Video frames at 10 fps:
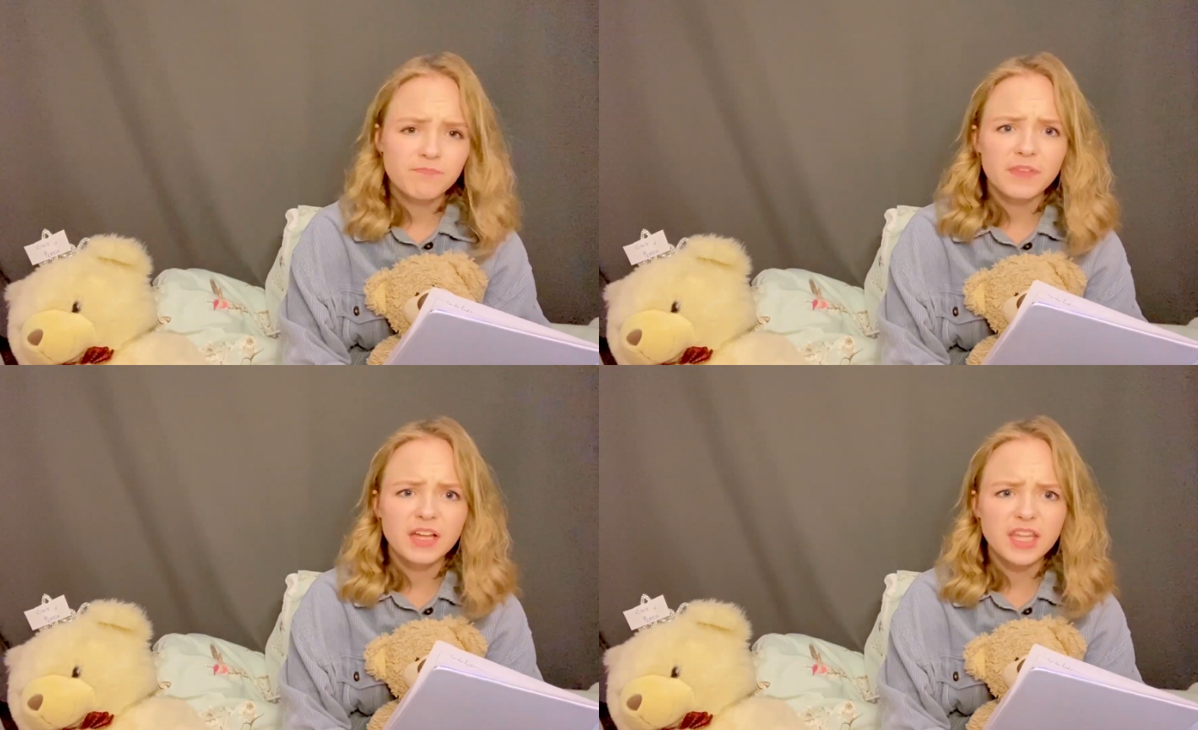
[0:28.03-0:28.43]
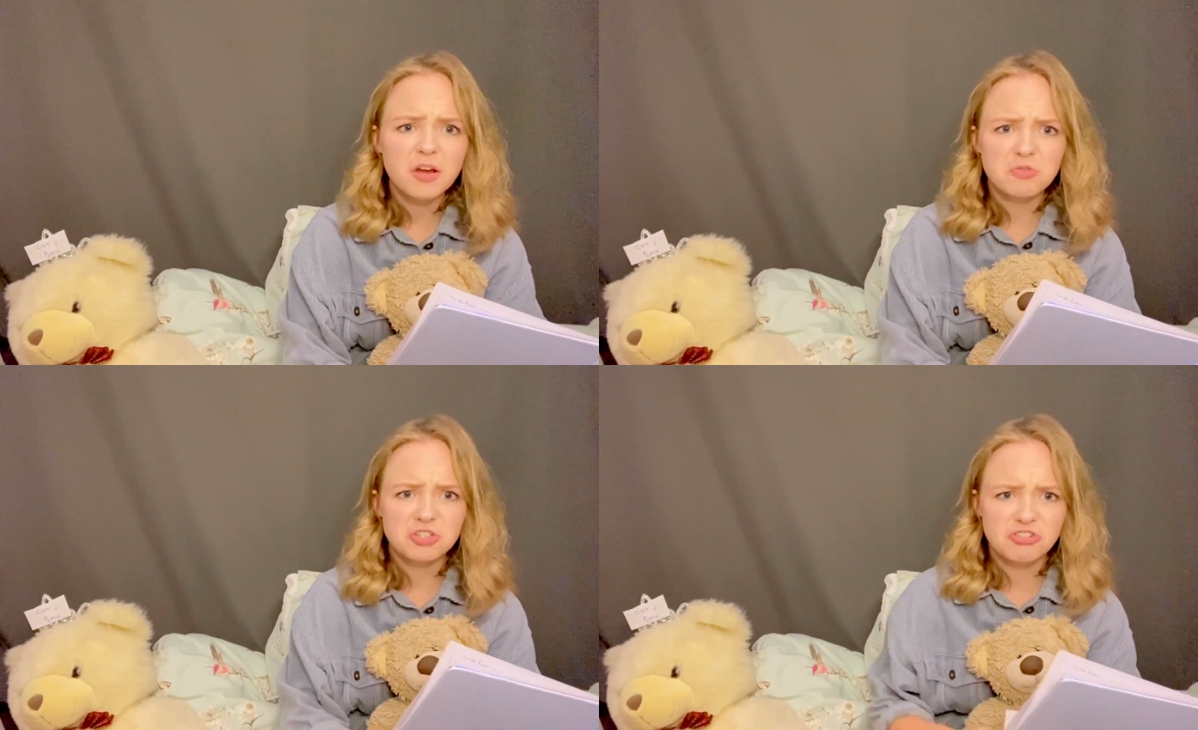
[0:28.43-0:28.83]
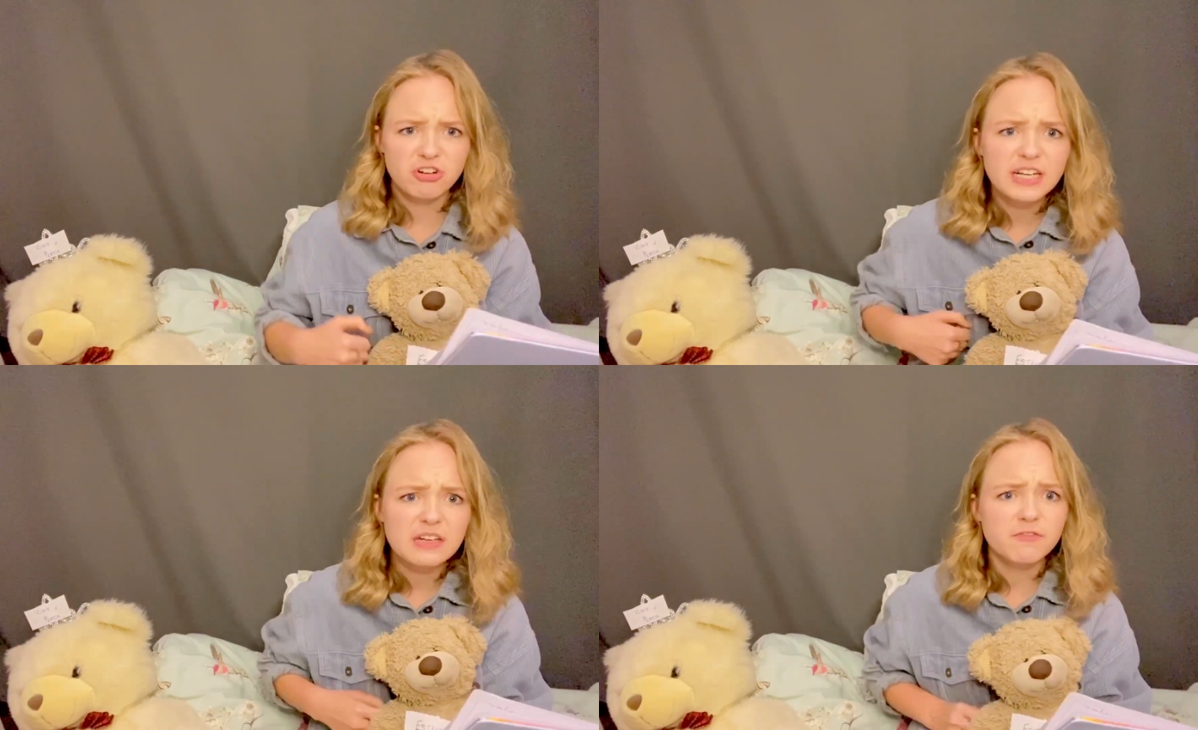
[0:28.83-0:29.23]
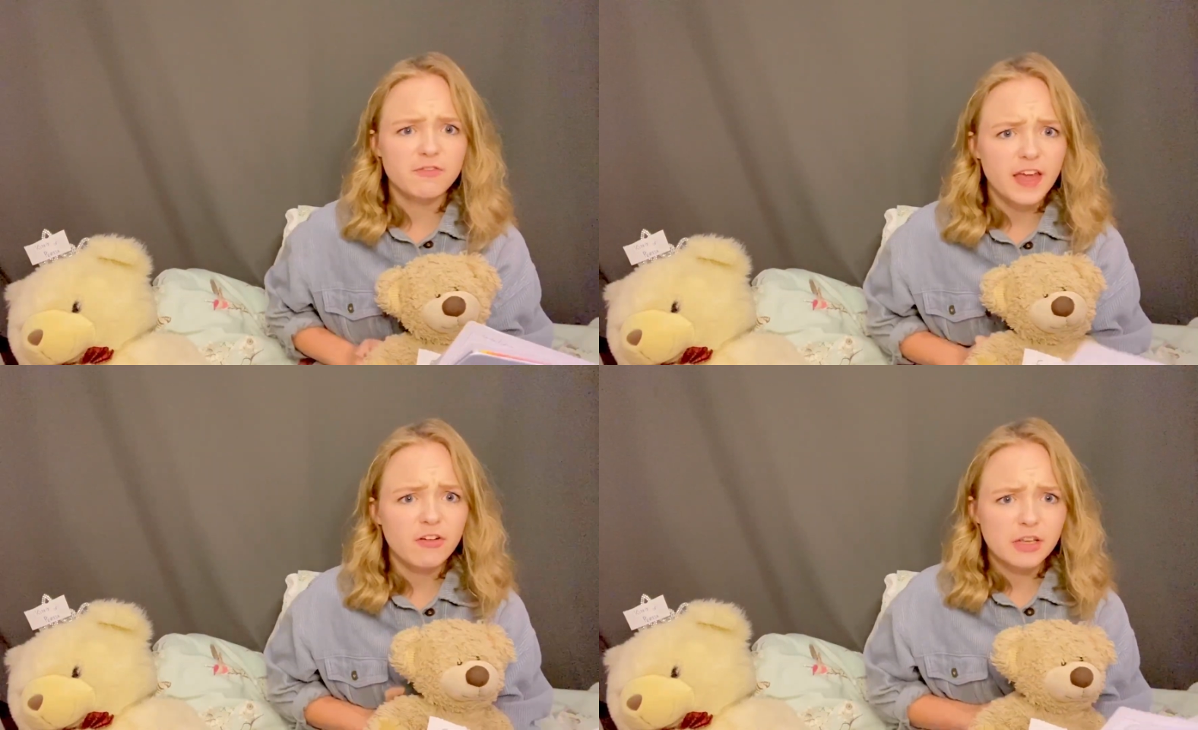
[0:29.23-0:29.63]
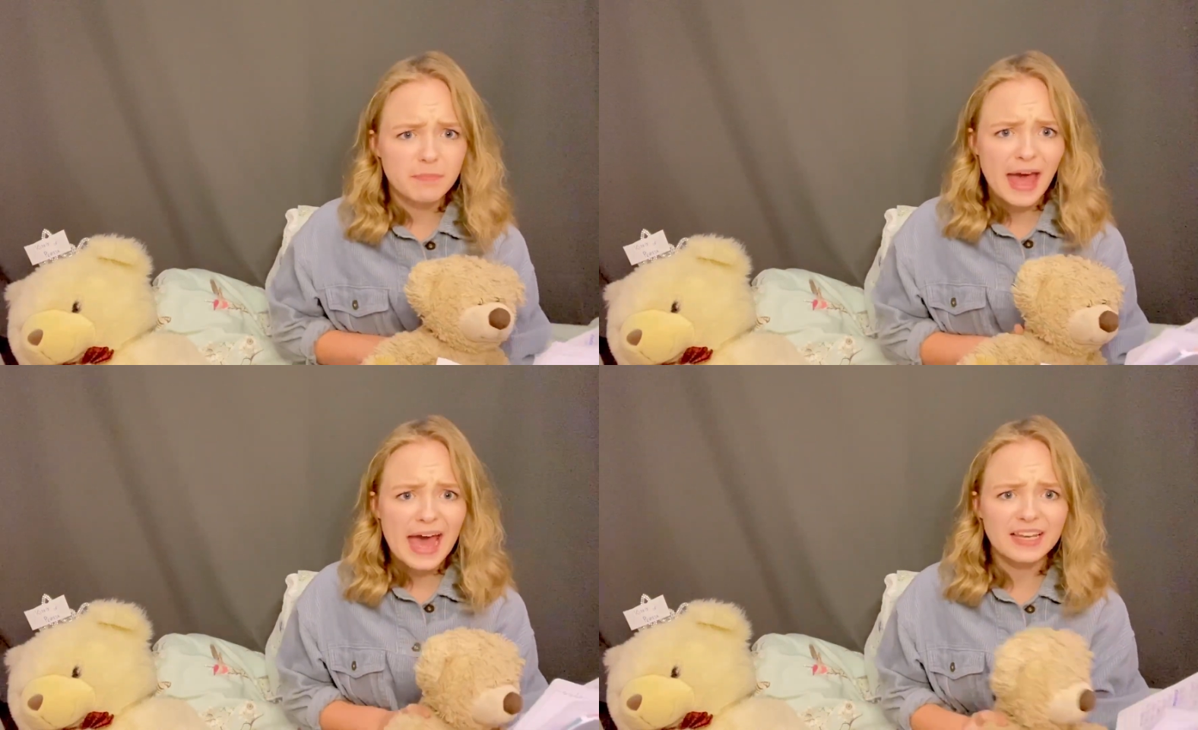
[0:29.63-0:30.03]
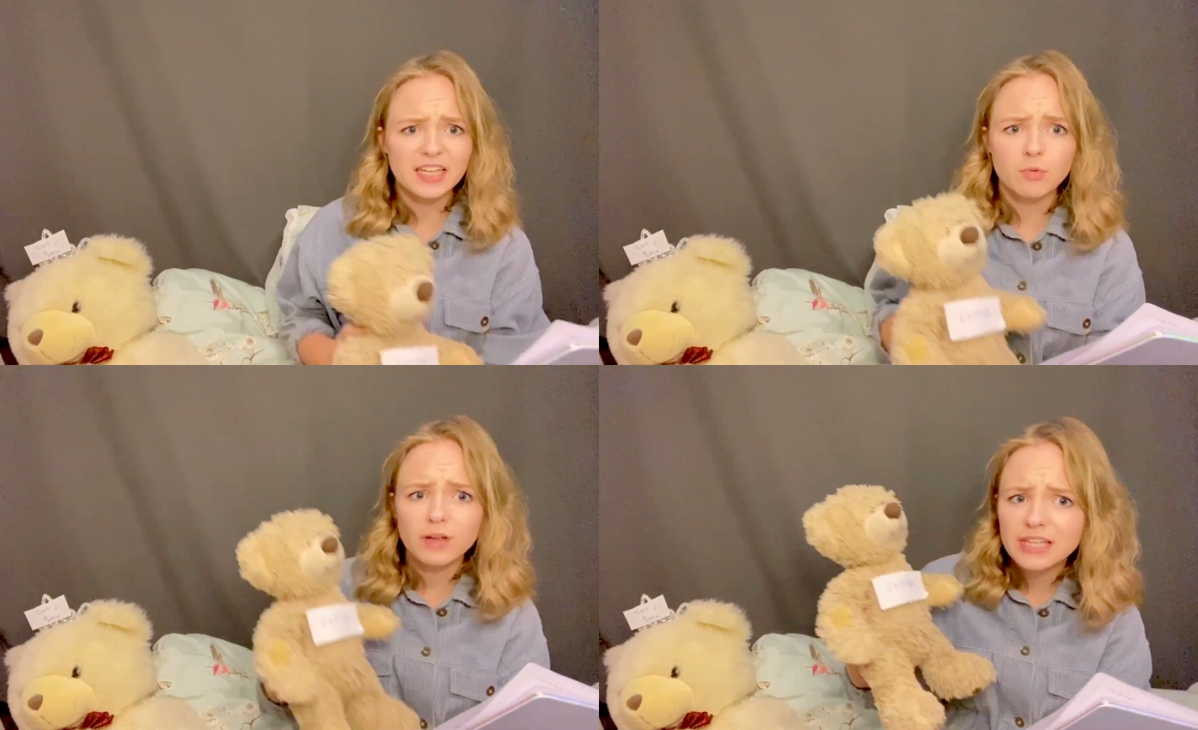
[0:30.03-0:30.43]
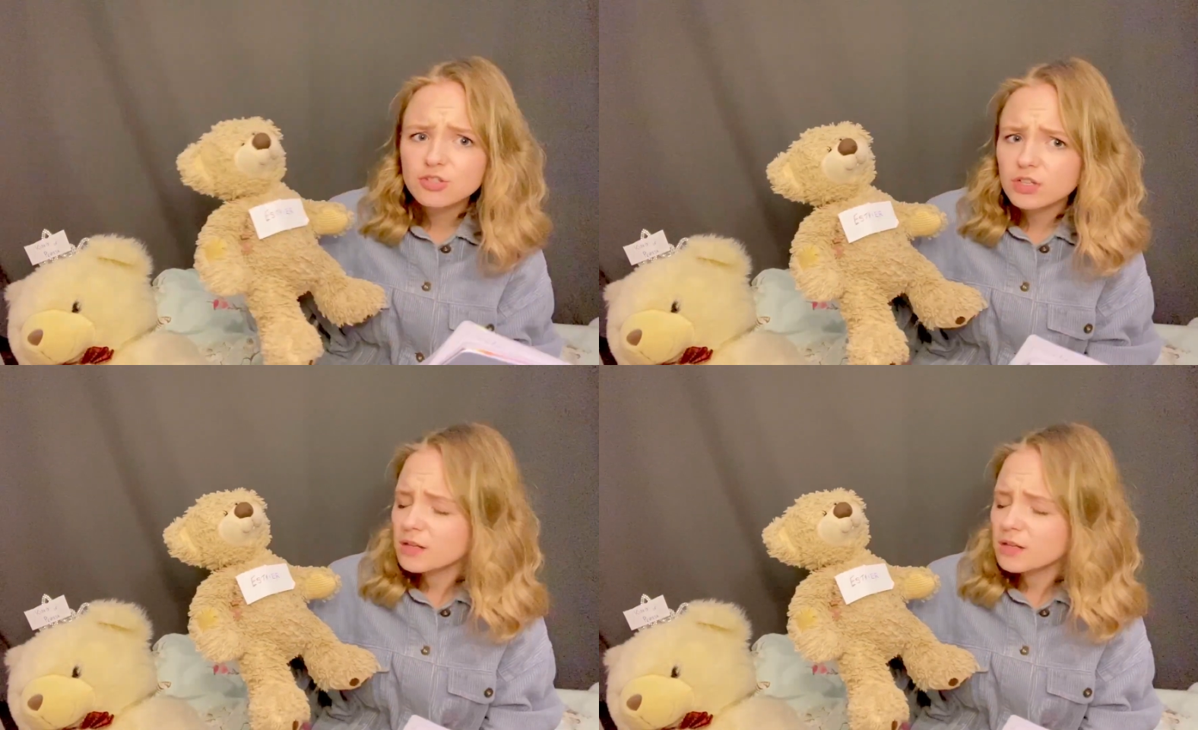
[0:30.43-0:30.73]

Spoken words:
and they were treated very badly. Were they treated